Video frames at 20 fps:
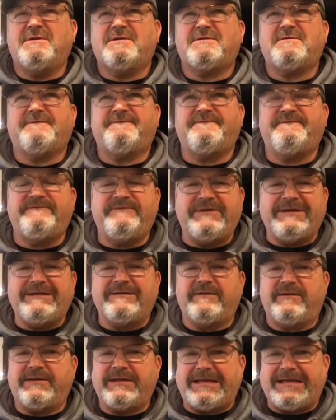to
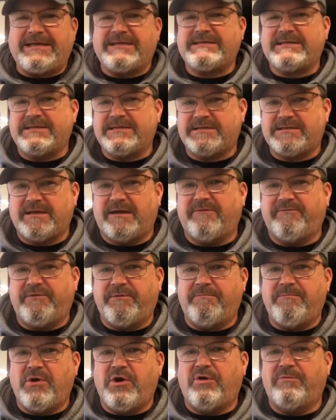feel the essence of the
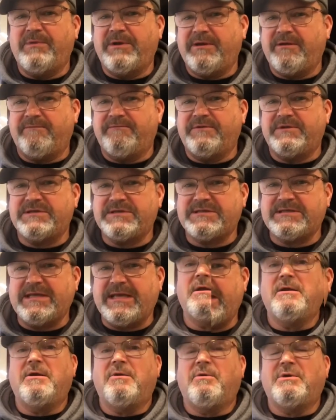moment of the scene.